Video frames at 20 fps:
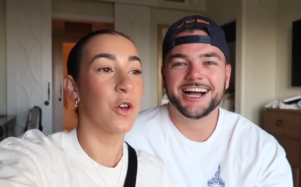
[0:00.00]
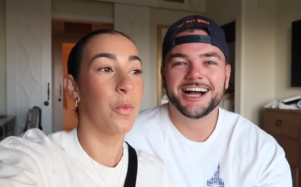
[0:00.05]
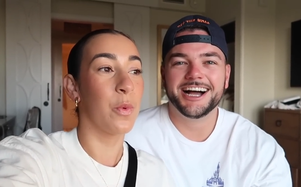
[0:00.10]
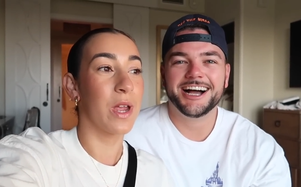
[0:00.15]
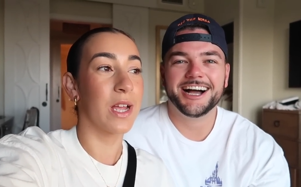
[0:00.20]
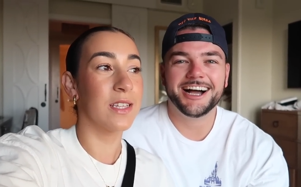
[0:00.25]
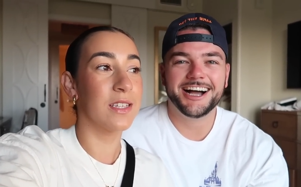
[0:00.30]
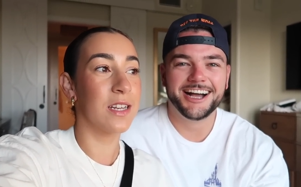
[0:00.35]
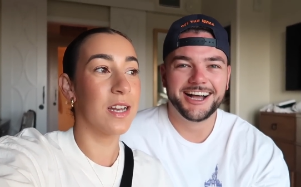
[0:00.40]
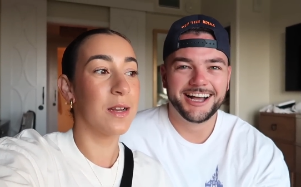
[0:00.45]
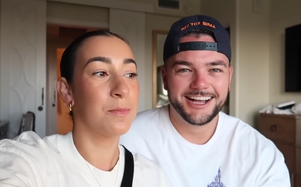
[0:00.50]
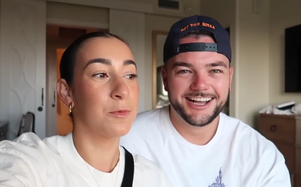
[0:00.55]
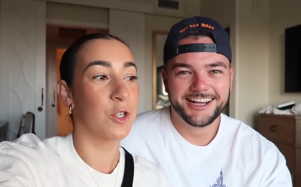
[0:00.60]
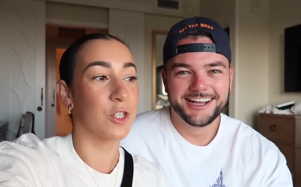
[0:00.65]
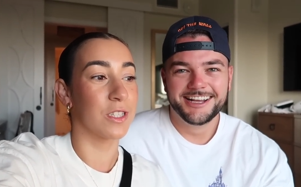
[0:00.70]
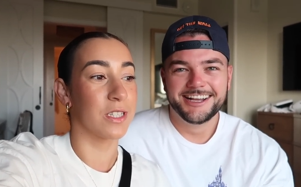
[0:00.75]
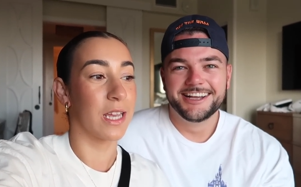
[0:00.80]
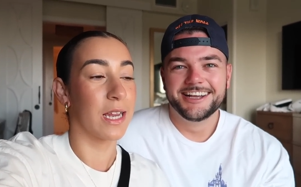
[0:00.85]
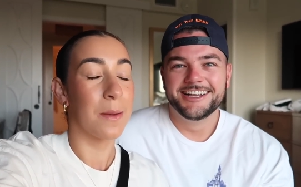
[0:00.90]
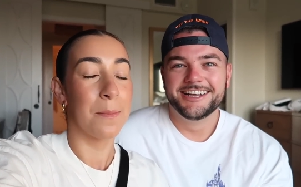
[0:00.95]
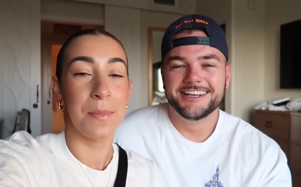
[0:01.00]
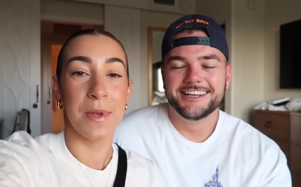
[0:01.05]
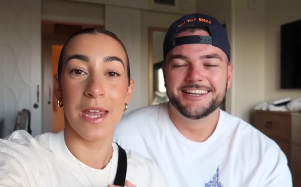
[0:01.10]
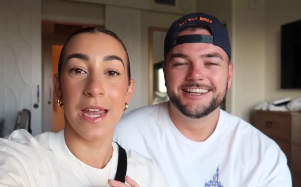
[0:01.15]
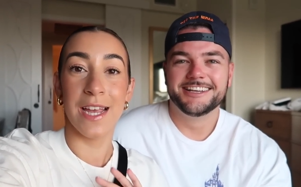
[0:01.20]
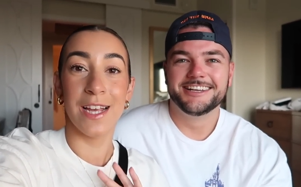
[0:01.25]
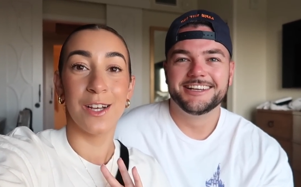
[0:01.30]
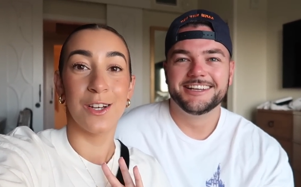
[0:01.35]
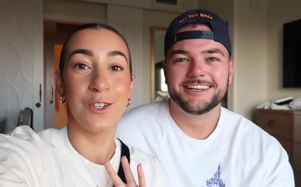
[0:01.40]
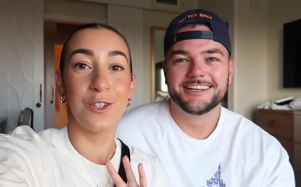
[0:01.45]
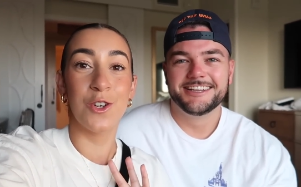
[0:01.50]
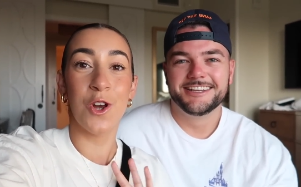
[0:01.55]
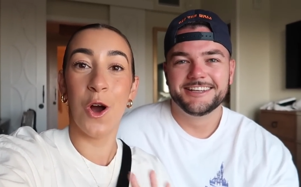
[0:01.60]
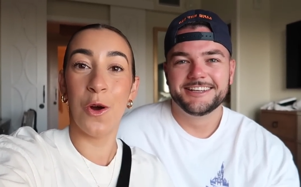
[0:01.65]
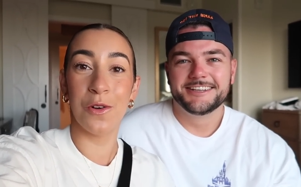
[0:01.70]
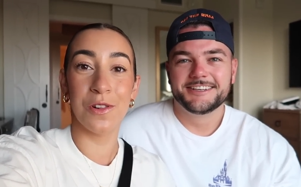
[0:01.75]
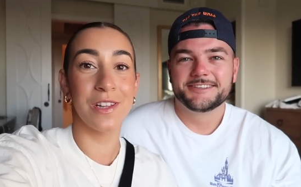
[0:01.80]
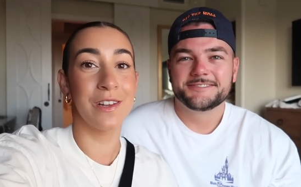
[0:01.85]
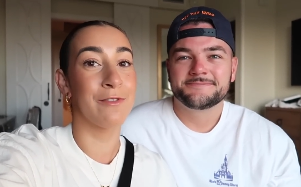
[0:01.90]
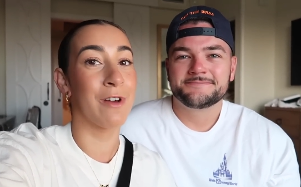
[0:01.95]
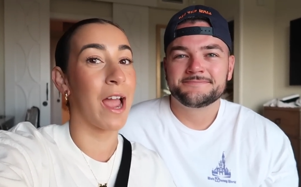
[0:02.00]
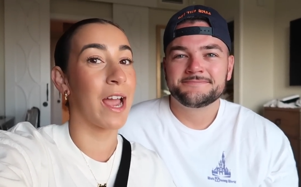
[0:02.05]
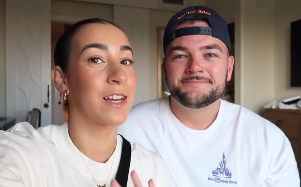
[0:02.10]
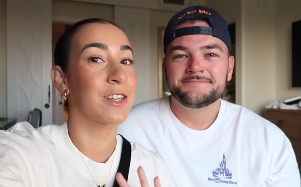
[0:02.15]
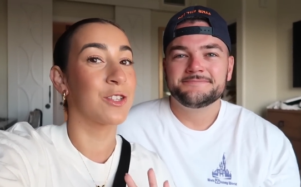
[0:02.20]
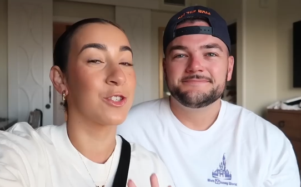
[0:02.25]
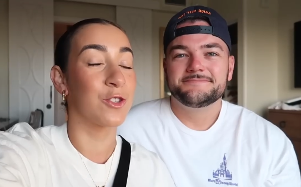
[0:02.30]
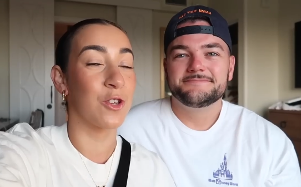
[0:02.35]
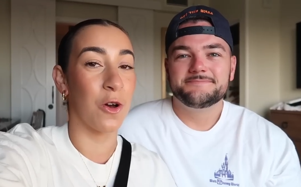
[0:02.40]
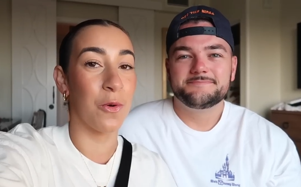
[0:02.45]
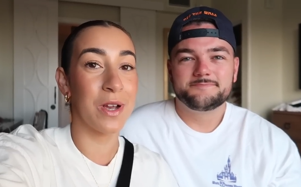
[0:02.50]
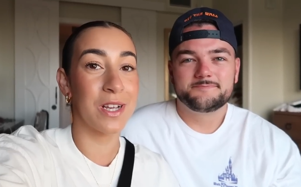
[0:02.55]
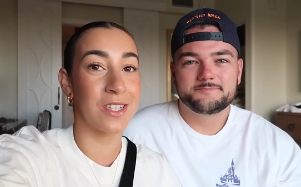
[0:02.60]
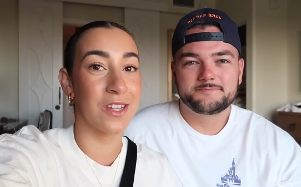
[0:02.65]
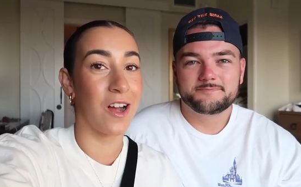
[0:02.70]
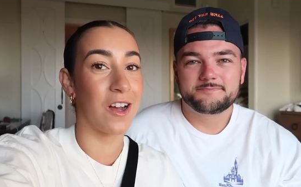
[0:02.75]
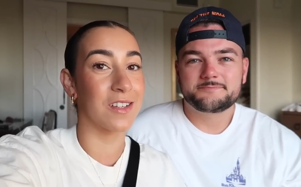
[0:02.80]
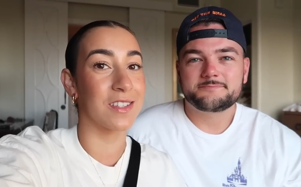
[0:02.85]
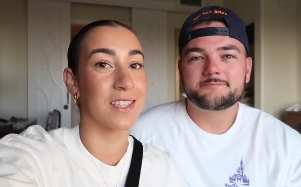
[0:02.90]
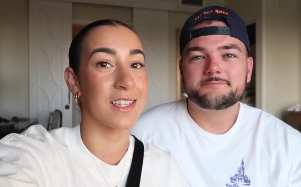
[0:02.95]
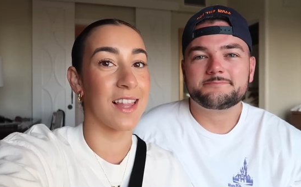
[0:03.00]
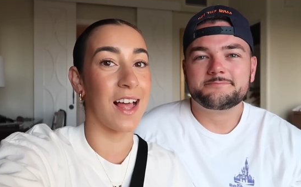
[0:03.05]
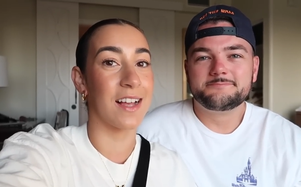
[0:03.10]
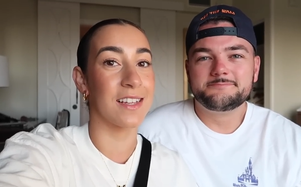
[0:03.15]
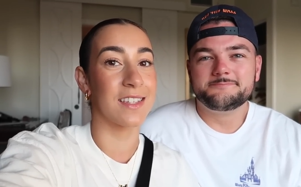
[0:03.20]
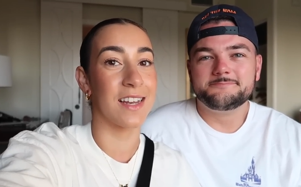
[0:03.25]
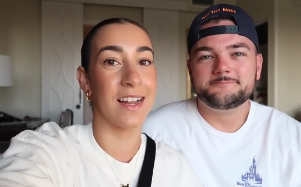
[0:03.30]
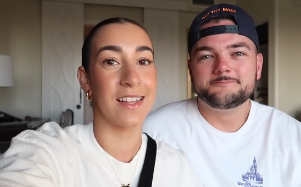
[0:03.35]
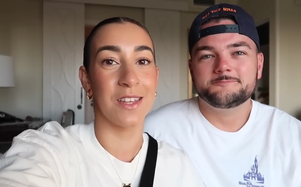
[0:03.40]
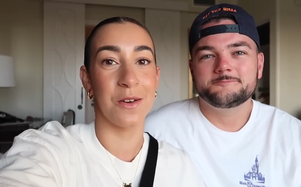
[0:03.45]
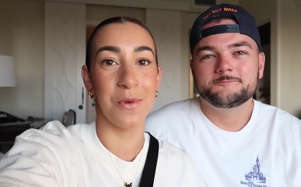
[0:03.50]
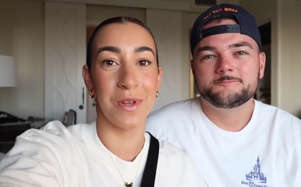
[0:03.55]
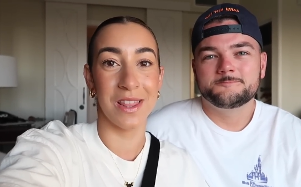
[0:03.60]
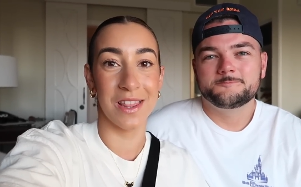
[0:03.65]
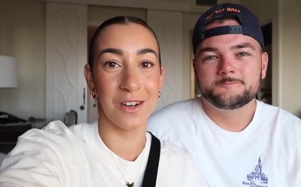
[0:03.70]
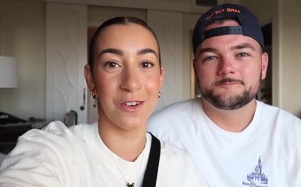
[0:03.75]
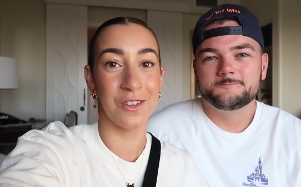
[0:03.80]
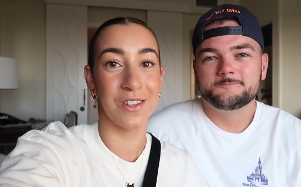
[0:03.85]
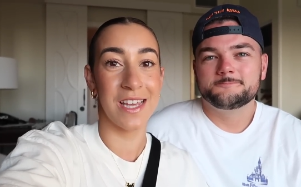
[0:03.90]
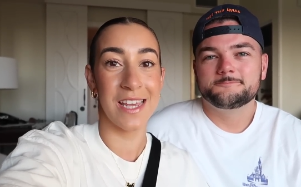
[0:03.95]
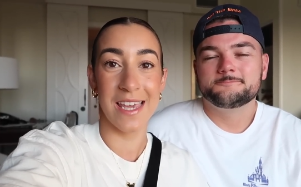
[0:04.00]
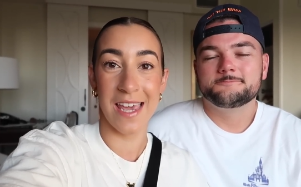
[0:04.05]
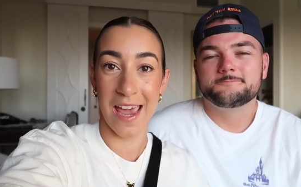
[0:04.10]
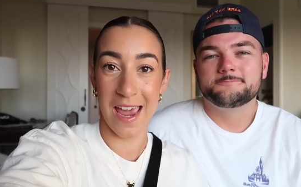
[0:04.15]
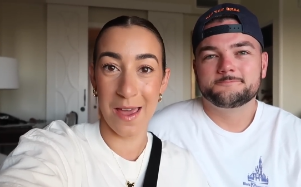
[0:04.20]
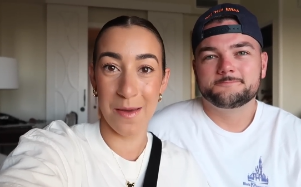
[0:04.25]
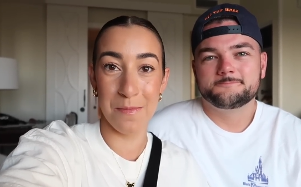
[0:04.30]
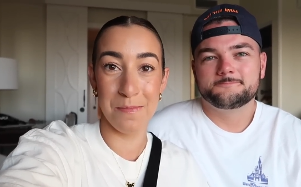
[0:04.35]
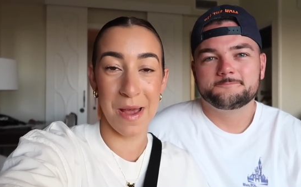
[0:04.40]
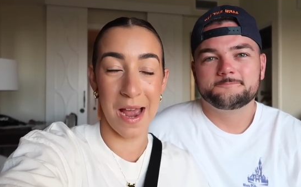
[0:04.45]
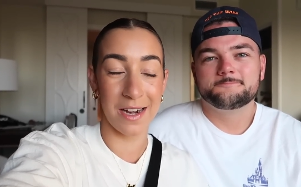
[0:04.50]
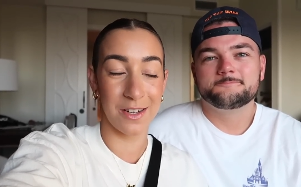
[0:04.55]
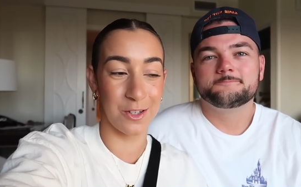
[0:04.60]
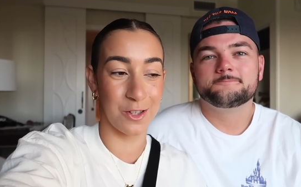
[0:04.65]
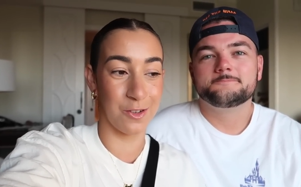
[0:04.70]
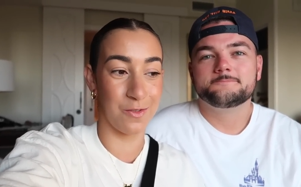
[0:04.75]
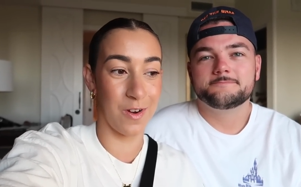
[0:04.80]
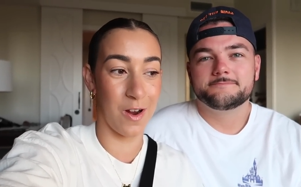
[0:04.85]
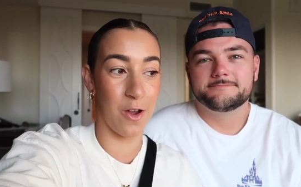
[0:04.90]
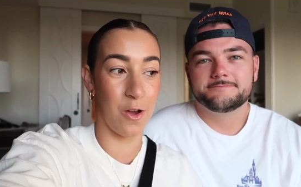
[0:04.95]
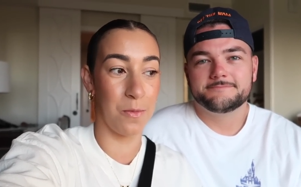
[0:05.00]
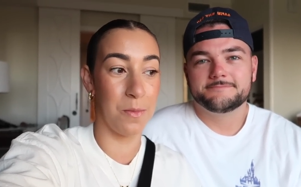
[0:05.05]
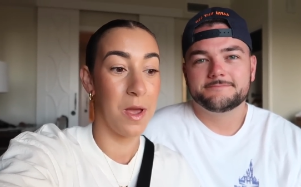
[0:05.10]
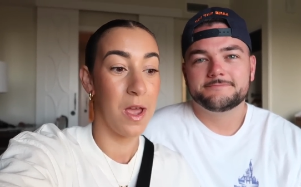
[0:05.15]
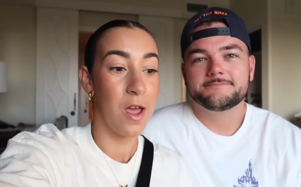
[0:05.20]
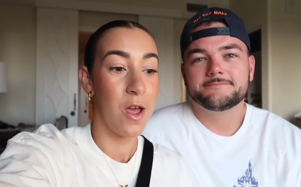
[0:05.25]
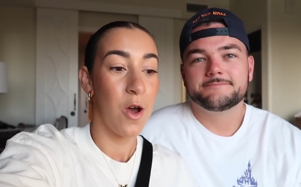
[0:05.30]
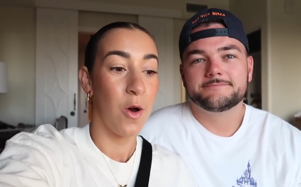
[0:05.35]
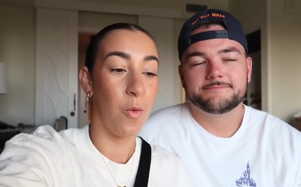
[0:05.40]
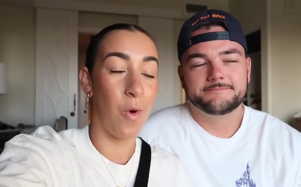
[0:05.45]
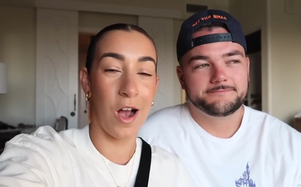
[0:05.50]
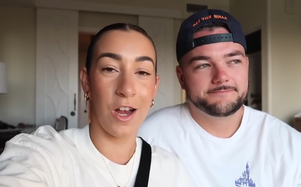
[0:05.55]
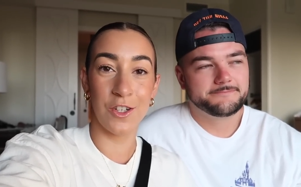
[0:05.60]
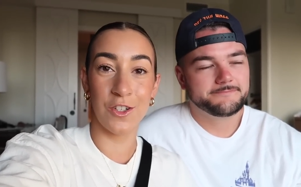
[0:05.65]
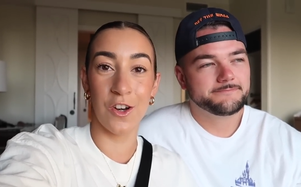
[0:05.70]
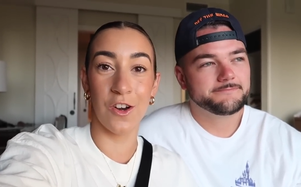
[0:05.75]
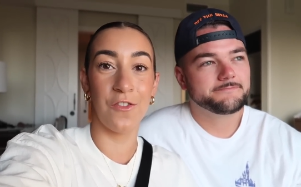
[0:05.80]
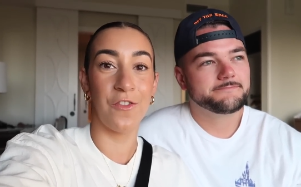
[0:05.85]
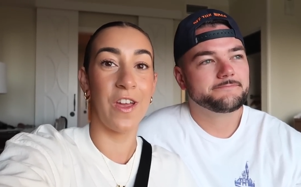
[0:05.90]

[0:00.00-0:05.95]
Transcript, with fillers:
Speaker 1: so we ended up just like being totally wrecked, so exhausted last night that we literally came back to the room, washed our